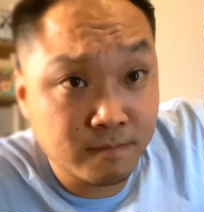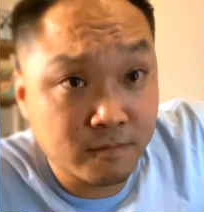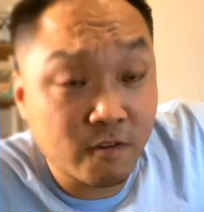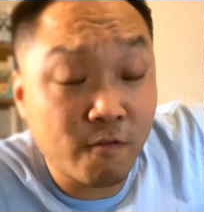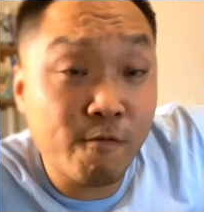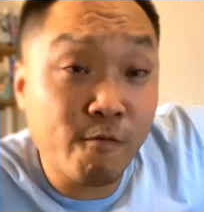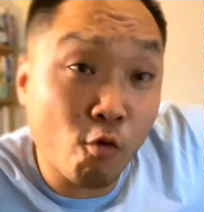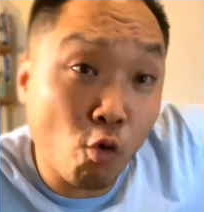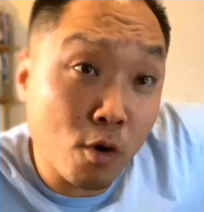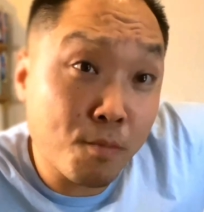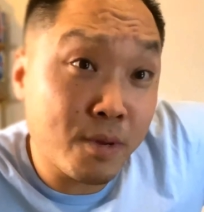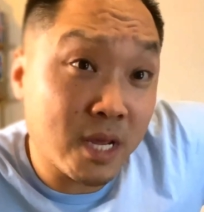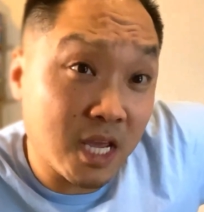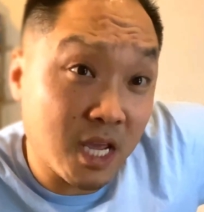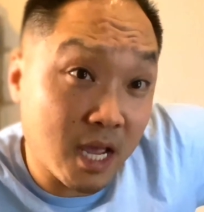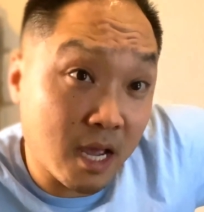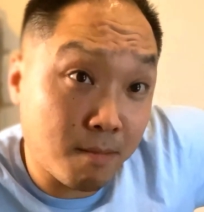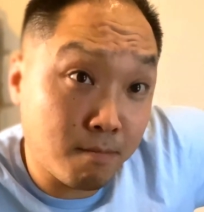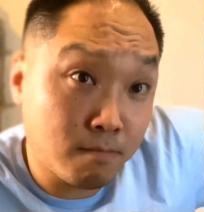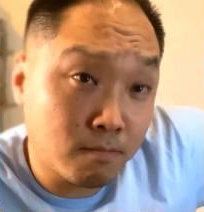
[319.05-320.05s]

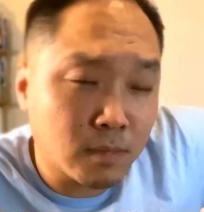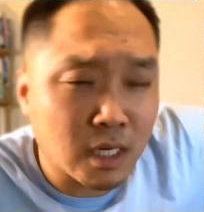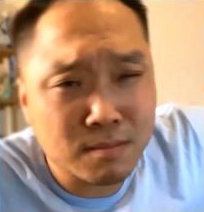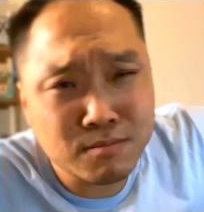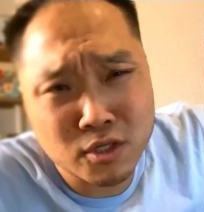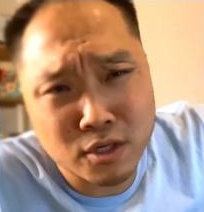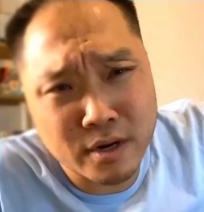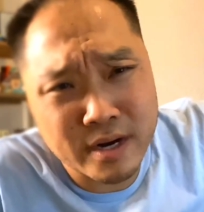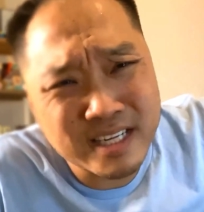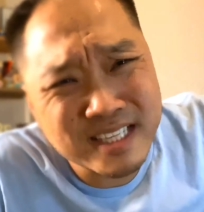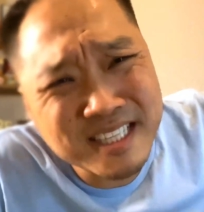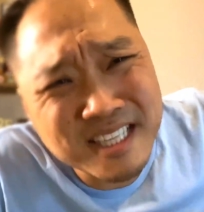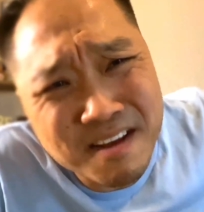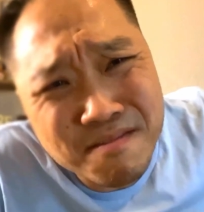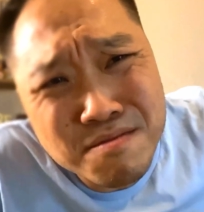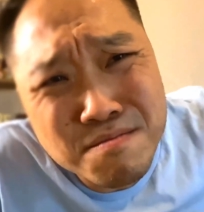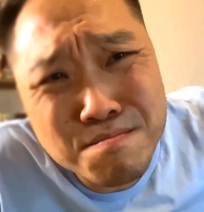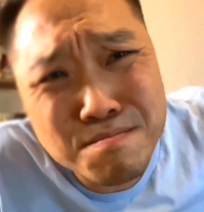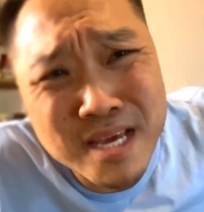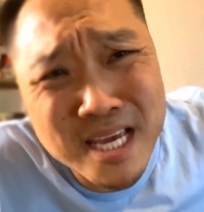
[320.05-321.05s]
7
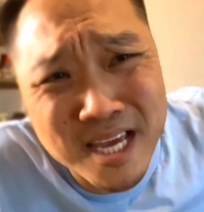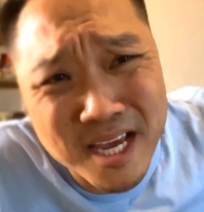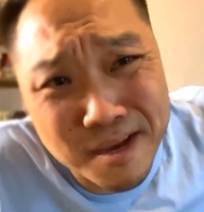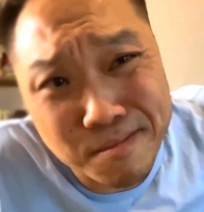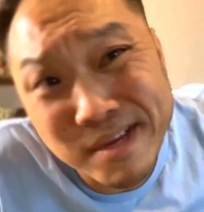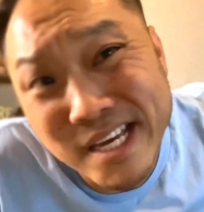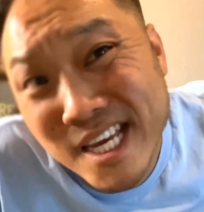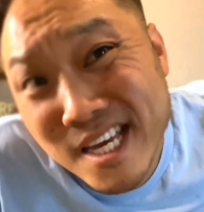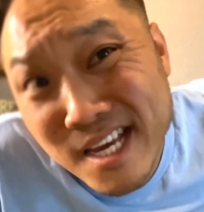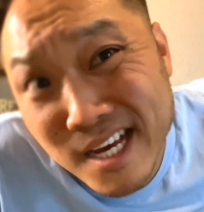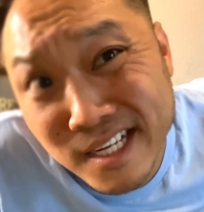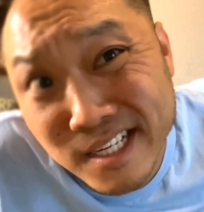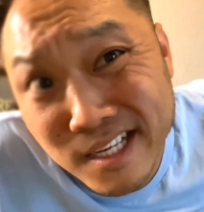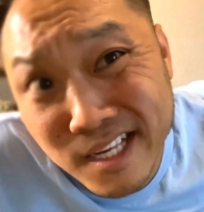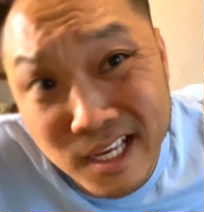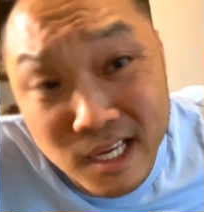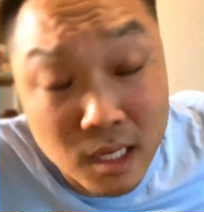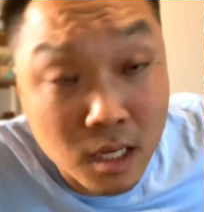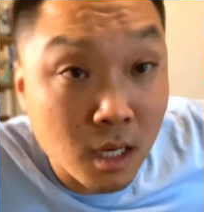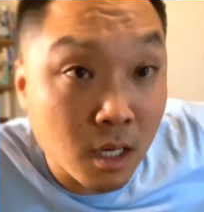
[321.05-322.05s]
p.m.
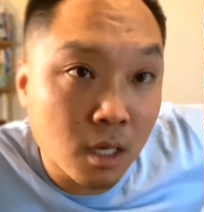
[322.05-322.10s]
EST.